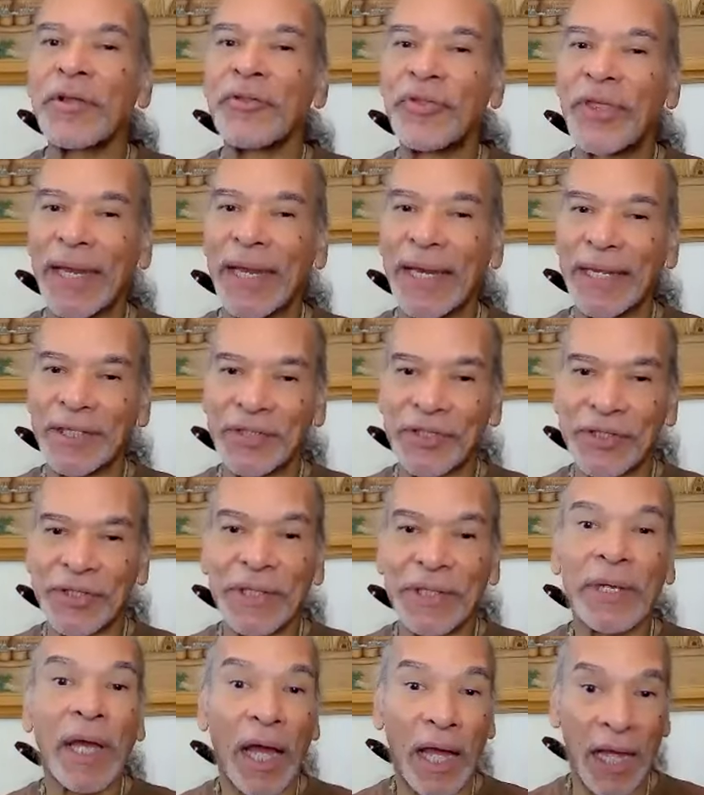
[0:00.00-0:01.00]
that
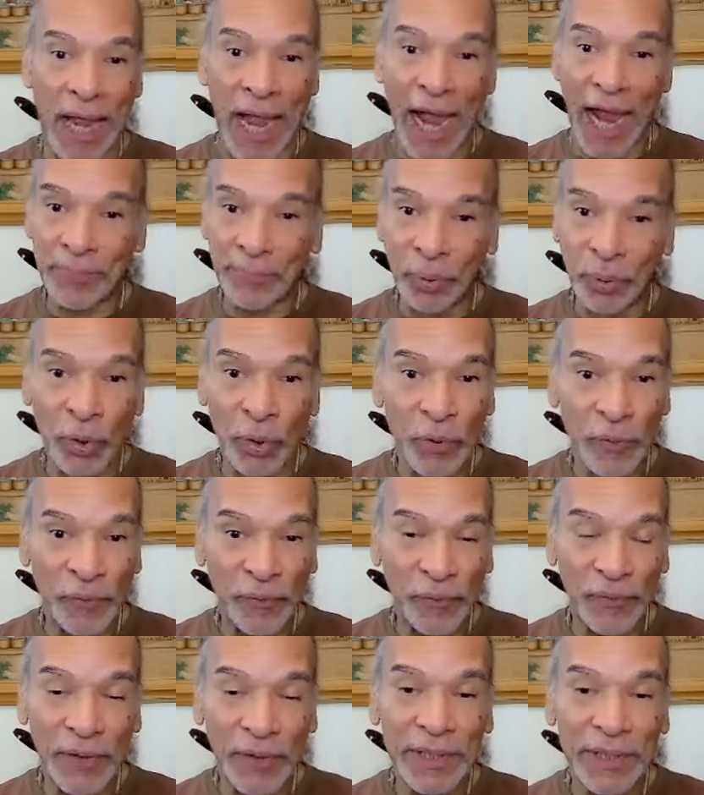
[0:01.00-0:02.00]
it's a high
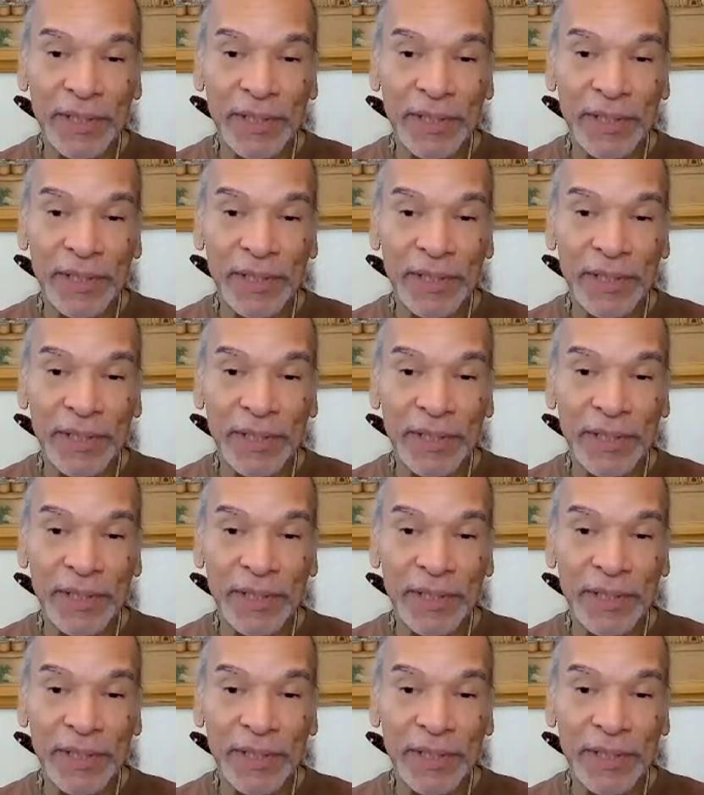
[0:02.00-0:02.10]
proof.